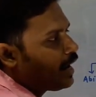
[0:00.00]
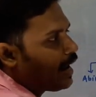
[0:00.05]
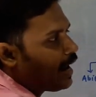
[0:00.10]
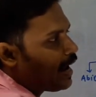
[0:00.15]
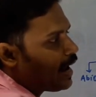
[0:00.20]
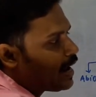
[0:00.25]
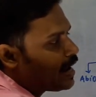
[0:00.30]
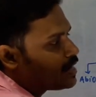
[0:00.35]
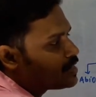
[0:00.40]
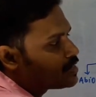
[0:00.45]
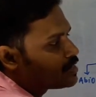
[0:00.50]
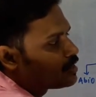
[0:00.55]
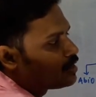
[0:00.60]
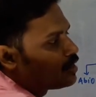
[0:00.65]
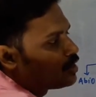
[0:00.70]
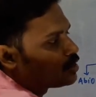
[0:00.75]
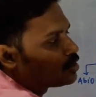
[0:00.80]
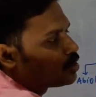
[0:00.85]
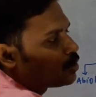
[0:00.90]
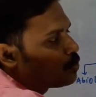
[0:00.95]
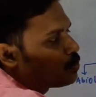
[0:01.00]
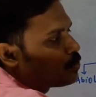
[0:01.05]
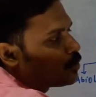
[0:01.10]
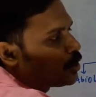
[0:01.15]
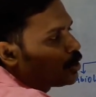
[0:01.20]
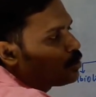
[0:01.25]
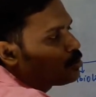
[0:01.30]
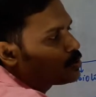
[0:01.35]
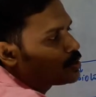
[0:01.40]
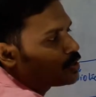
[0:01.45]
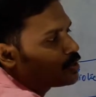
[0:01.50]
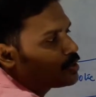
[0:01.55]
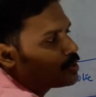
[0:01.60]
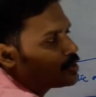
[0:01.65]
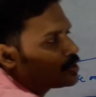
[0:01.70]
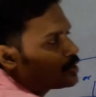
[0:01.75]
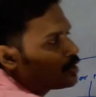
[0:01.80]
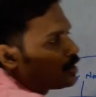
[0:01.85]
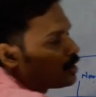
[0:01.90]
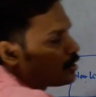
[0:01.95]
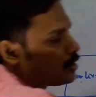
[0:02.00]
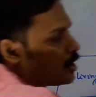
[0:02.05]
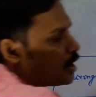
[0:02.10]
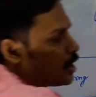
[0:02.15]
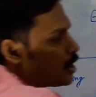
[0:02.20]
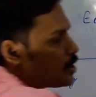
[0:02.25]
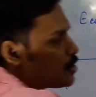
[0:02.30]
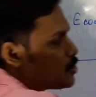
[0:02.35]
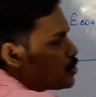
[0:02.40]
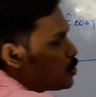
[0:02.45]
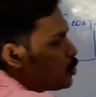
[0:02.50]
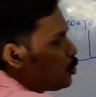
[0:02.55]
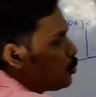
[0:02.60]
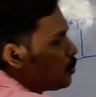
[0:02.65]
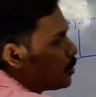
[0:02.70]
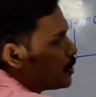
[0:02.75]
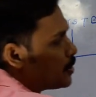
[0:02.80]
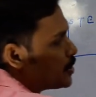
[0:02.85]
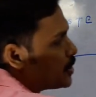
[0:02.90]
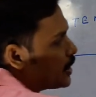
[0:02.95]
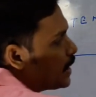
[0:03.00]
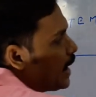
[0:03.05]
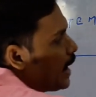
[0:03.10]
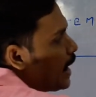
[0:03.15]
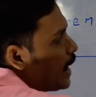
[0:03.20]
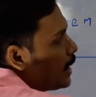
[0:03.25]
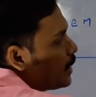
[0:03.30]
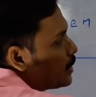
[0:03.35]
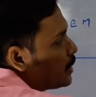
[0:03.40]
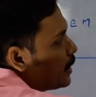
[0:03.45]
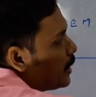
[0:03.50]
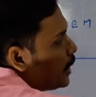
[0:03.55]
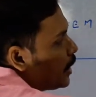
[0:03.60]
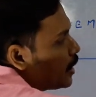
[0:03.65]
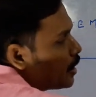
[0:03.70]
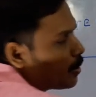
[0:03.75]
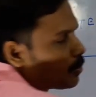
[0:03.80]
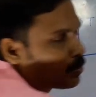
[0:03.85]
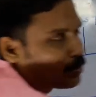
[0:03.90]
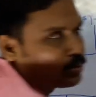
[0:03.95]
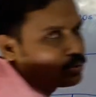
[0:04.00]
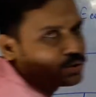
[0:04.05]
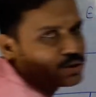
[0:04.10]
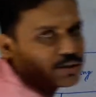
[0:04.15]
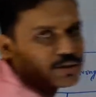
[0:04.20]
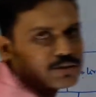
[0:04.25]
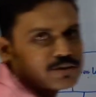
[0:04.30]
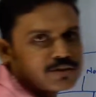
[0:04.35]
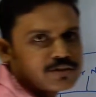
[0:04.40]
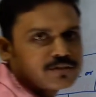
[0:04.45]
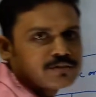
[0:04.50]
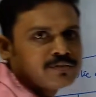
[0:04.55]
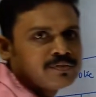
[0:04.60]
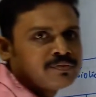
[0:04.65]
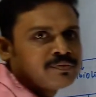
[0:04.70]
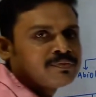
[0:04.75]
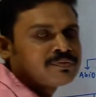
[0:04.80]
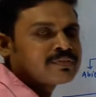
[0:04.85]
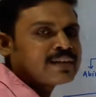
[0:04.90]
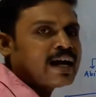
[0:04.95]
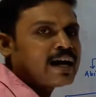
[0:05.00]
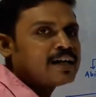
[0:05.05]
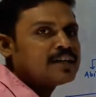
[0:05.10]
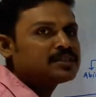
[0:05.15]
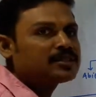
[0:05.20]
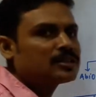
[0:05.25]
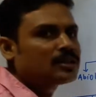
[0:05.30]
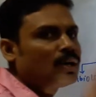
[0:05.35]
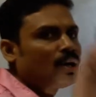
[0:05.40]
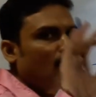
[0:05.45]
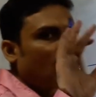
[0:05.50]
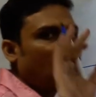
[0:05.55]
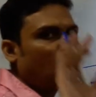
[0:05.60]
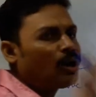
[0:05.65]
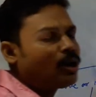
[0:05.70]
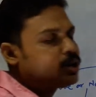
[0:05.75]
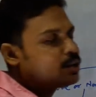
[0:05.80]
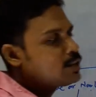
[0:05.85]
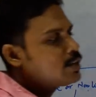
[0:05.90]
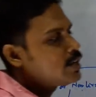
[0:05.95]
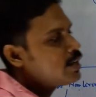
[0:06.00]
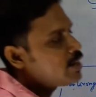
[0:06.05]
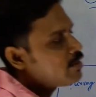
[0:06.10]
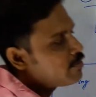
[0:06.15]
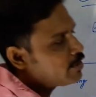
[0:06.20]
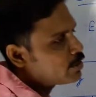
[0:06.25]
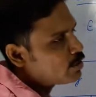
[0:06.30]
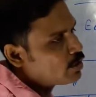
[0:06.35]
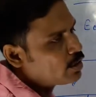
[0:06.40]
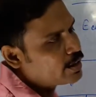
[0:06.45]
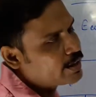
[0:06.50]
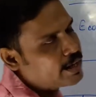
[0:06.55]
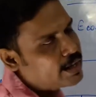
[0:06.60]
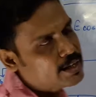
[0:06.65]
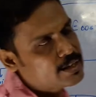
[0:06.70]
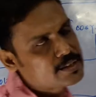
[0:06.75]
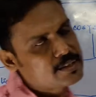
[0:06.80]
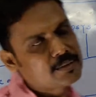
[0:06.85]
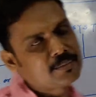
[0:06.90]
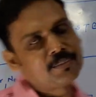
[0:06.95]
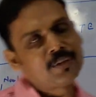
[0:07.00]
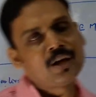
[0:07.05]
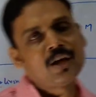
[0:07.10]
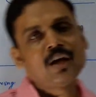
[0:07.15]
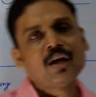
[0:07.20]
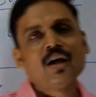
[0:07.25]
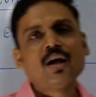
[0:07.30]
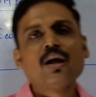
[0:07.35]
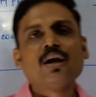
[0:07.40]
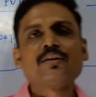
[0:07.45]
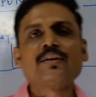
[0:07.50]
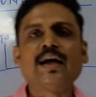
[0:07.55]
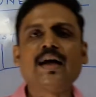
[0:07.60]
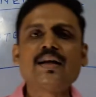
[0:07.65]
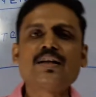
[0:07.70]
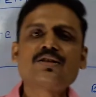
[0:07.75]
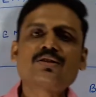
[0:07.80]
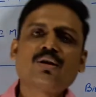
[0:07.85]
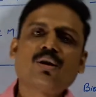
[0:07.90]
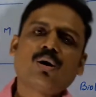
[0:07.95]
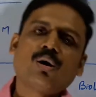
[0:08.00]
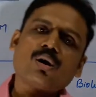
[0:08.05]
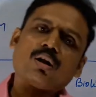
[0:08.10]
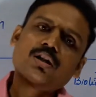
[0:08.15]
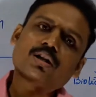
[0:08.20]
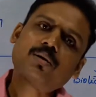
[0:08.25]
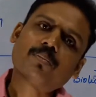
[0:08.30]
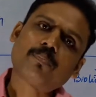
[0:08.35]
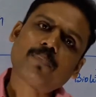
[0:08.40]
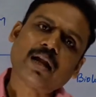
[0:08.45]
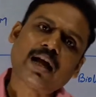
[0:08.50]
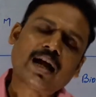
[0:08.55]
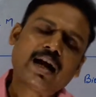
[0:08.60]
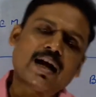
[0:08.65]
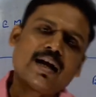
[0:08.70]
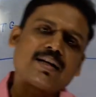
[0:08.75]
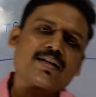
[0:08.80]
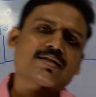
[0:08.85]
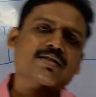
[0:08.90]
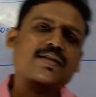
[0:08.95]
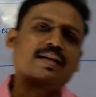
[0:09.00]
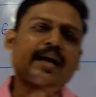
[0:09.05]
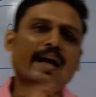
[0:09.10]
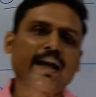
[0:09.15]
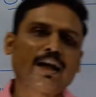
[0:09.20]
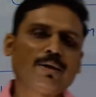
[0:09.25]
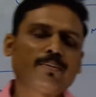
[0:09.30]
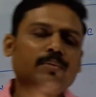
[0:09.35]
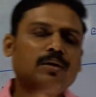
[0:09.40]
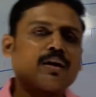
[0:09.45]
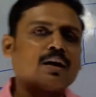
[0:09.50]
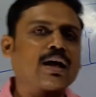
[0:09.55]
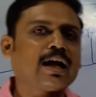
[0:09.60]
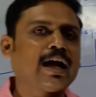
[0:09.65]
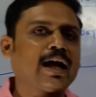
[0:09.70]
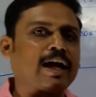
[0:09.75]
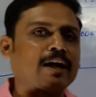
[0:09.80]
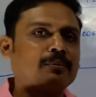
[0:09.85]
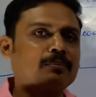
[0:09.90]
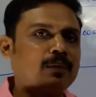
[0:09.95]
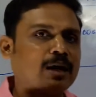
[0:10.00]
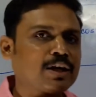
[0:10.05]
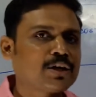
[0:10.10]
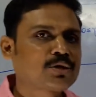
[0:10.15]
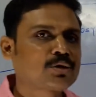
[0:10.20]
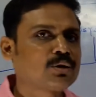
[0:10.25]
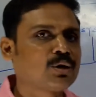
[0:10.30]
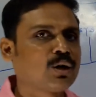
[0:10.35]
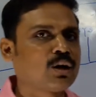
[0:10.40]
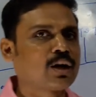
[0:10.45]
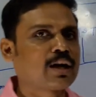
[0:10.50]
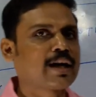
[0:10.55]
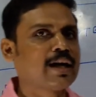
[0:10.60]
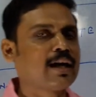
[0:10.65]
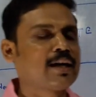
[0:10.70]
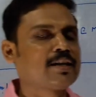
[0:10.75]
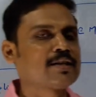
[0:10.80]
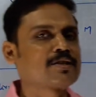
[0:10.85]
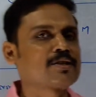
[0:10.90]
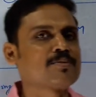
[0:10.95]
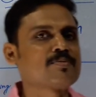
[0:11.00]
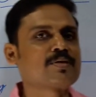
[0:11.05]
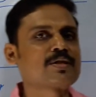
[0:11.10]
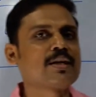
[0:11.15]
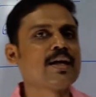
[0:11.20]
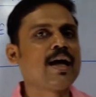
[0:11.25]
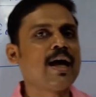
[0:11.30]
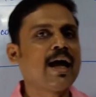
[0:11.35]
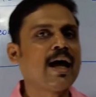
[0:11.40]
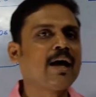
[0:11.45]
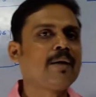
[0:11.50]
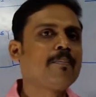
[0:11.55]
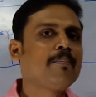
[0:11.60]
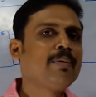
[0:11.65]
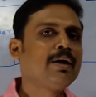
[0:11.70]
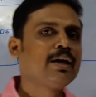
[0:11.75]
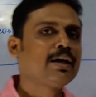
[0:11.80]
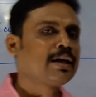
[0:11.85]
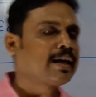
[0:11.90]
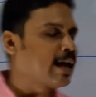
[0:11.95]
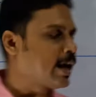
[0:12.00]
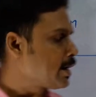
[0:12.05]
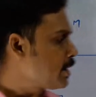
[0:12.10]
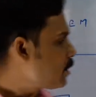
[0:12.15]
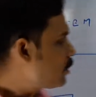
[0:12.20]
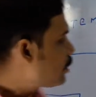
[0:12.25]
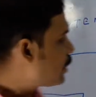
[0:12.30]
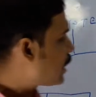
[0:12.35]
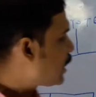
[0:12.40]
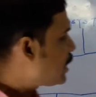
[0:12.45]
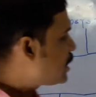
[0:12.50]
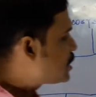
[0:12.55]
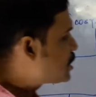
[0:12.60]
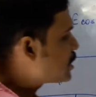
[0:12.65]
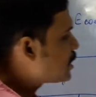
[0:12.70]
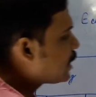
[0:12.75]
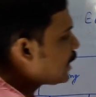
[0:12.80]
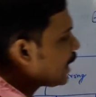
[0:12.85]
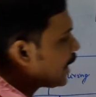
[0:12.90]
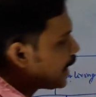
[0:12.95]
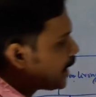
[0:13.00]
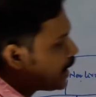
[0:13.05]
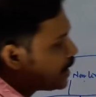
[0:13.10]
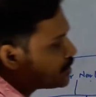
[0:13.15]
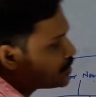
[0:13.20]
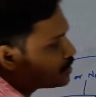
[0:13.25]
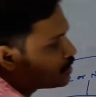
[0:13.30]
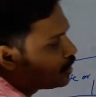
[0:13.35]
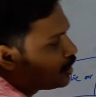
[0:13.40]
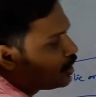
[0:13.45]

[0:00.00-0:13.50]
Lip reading: as the producers, the consumers and the decomposers. That is, all the living organisms, that is all the plants, animal and microorganisms have been categorized as